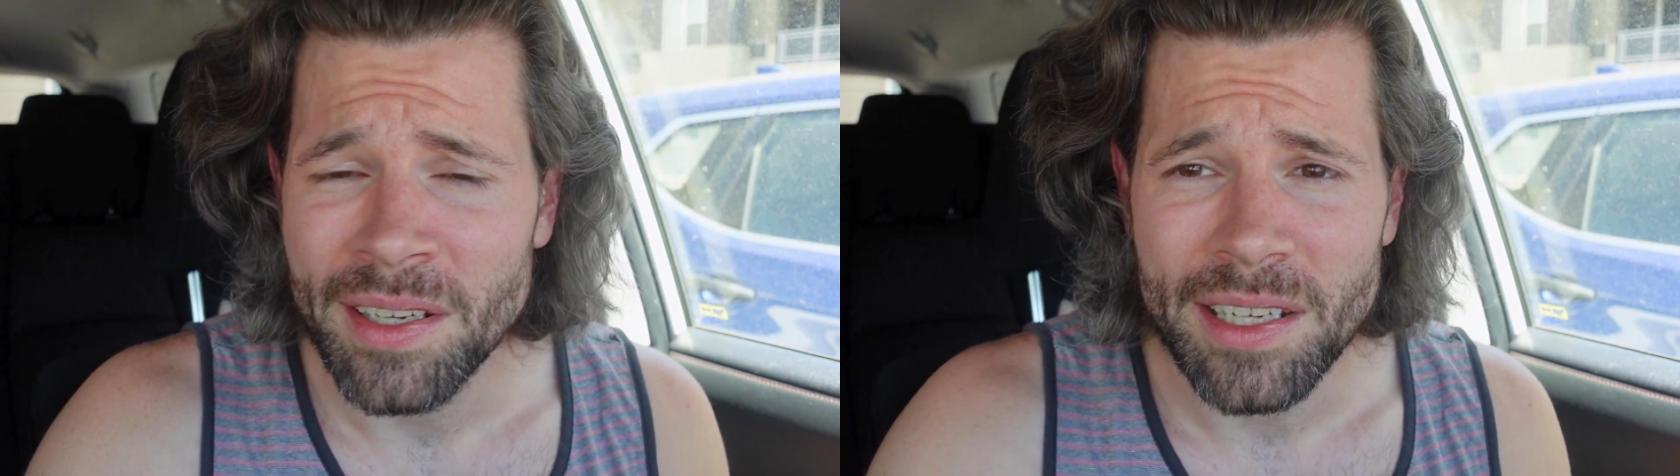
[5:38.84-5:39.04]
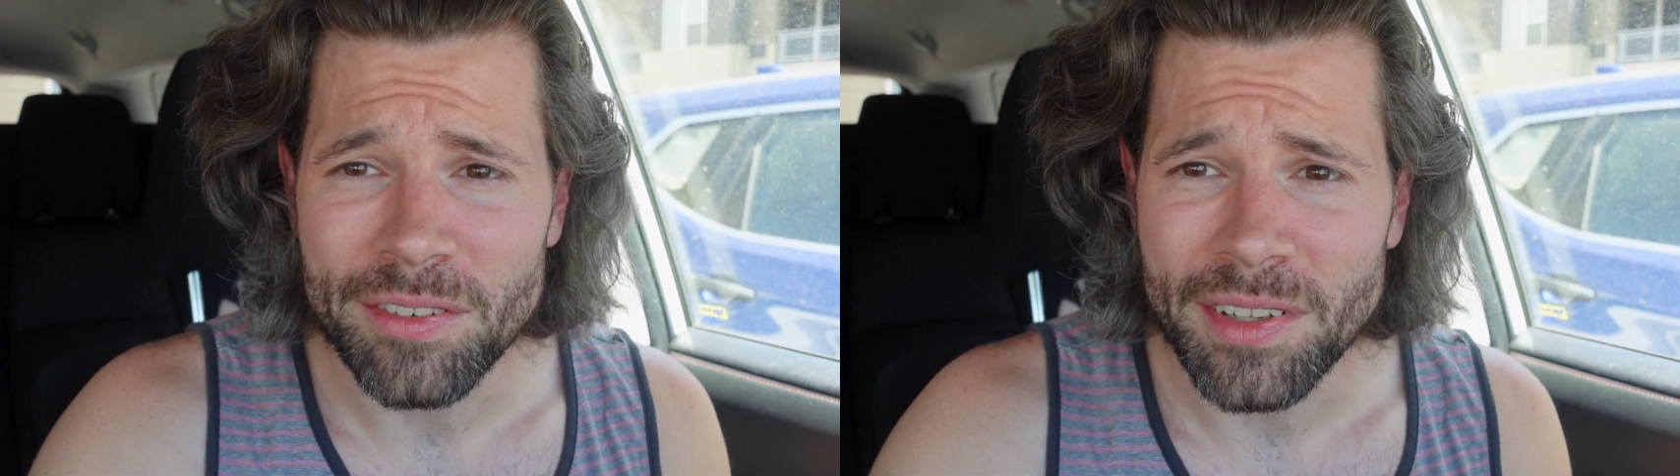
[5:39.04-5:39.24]

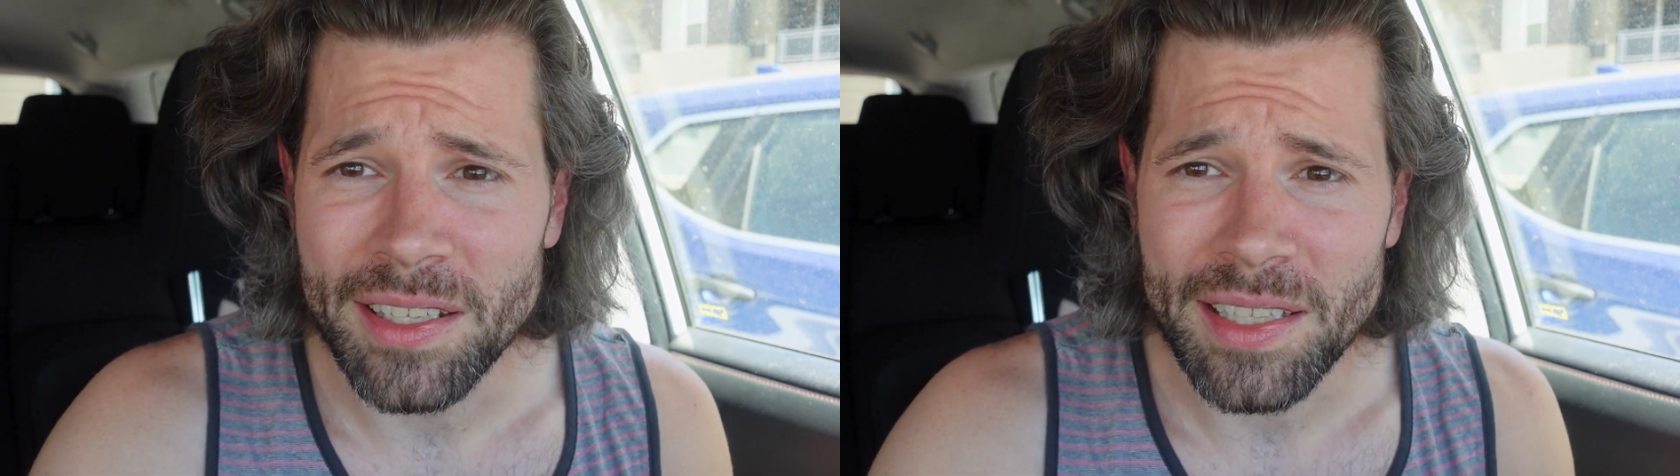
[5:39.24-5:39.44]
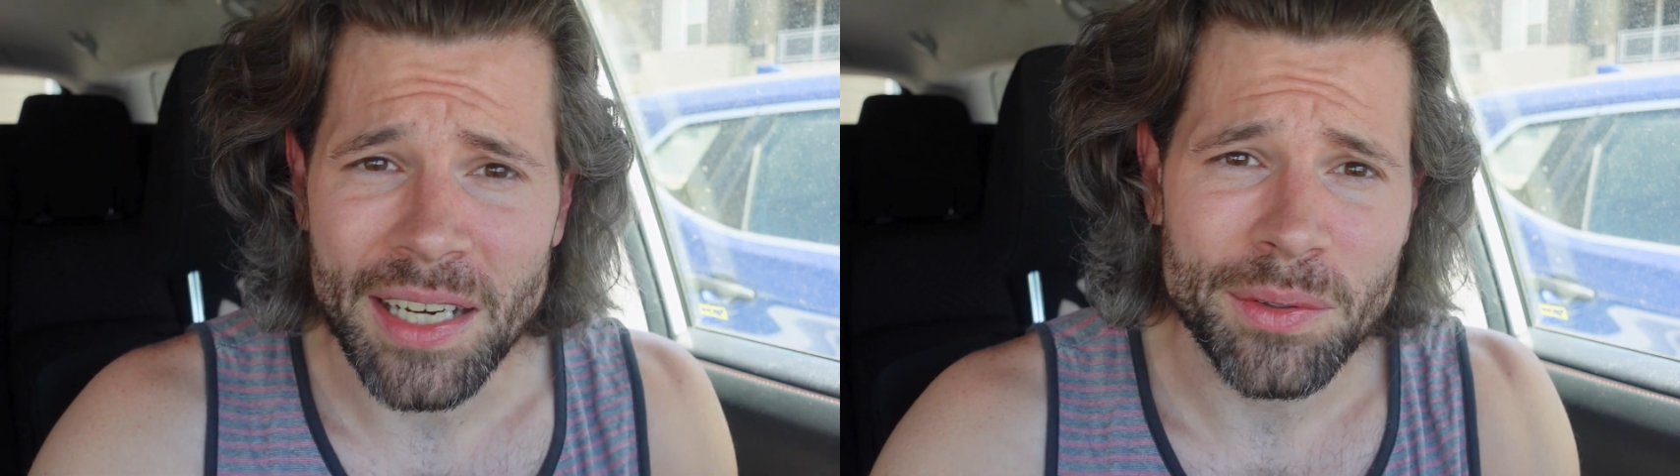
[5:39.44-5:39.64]
if
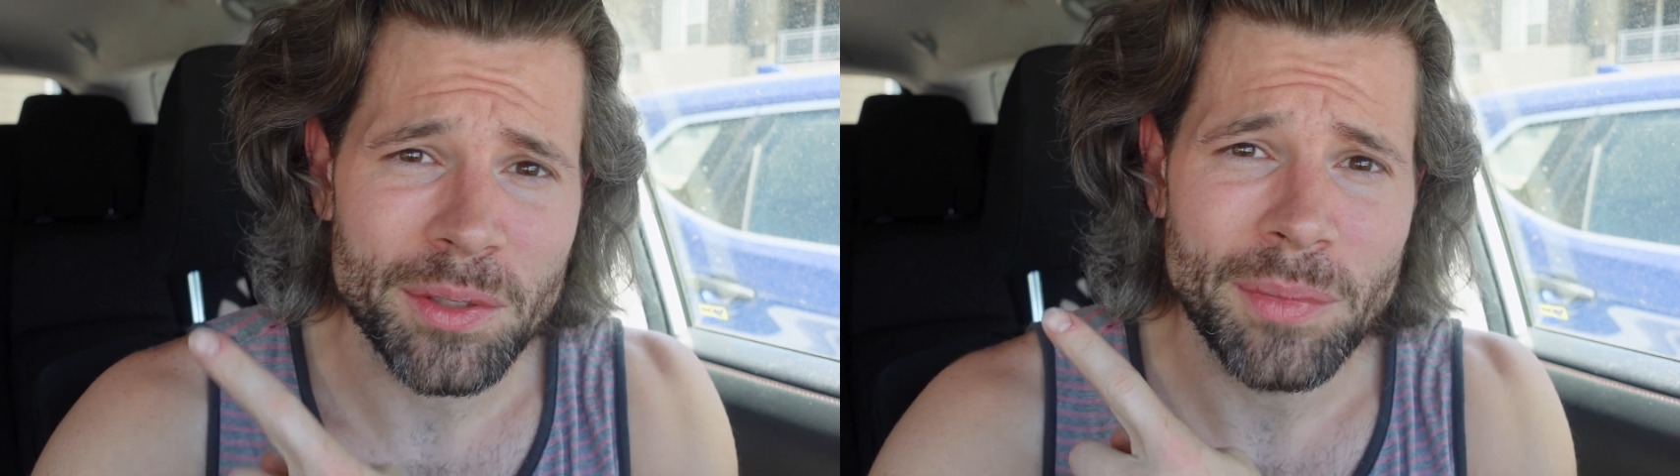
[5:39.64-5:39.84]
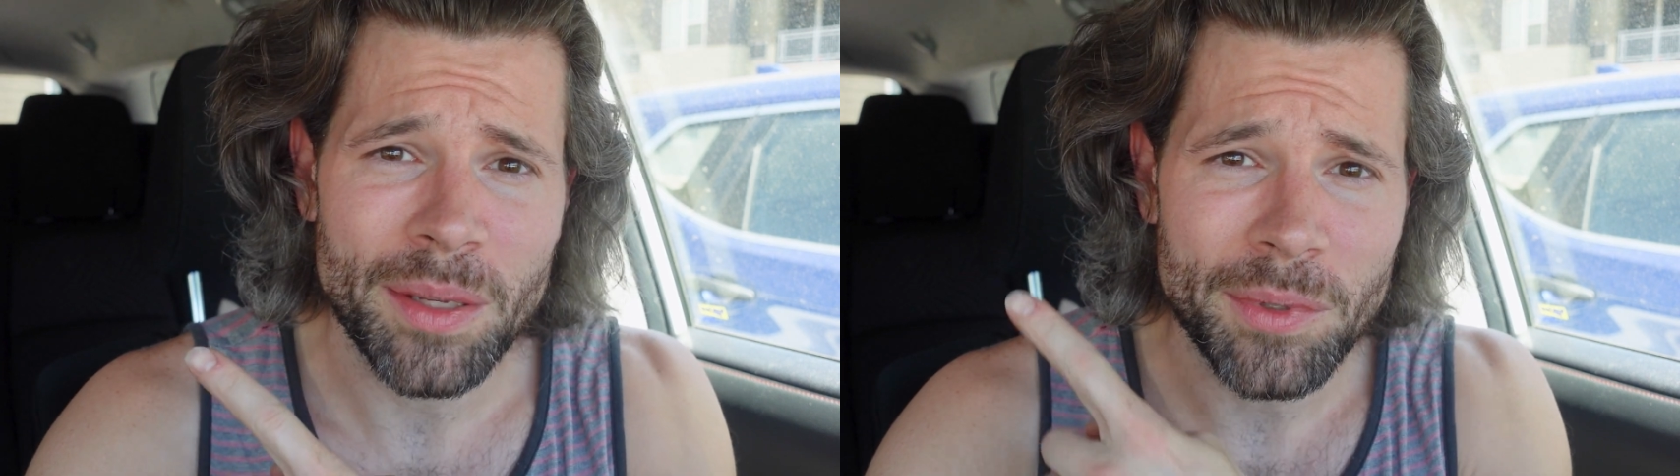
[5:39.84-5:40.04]
not that
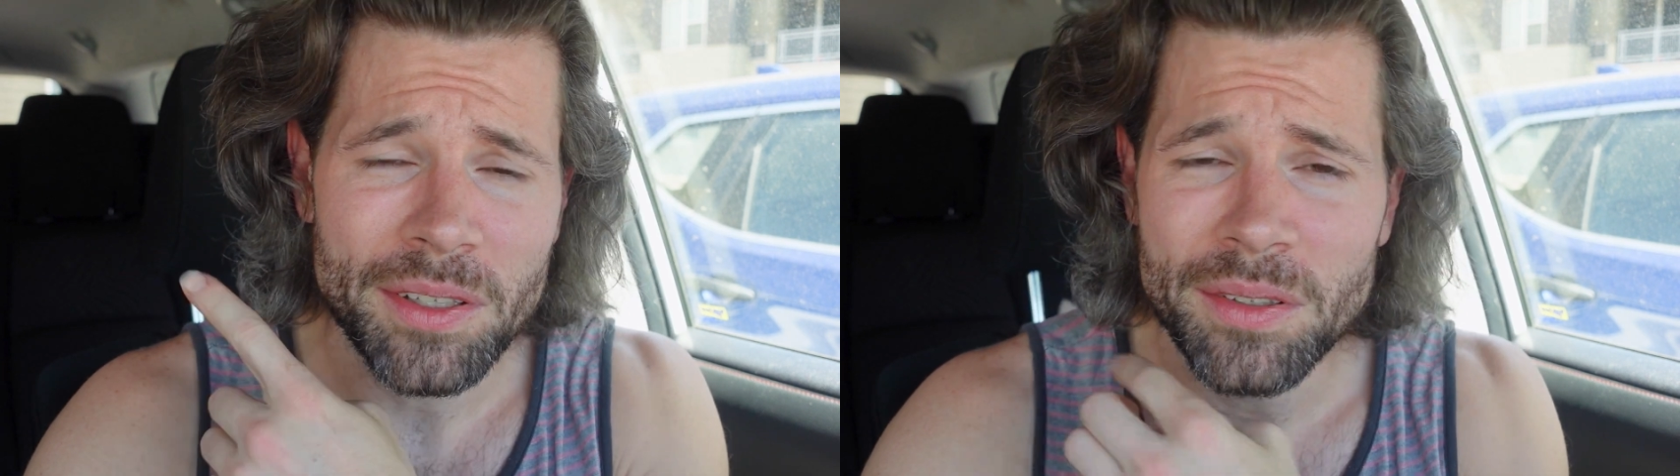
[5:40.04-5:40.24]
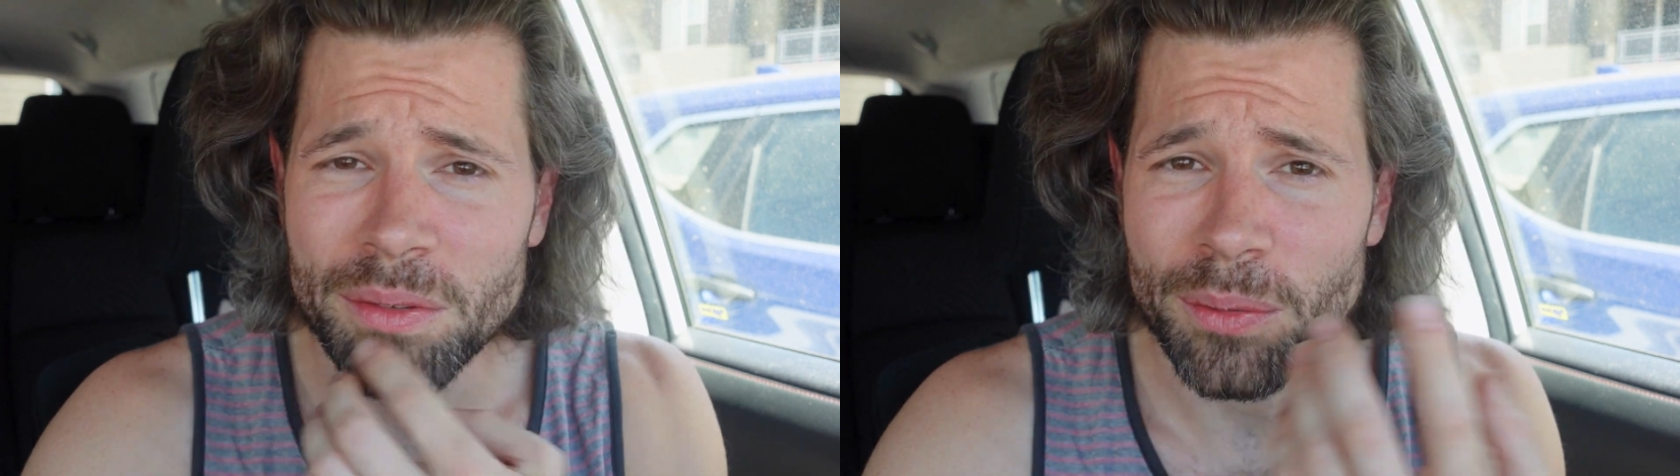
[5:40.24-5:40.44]
one, maybe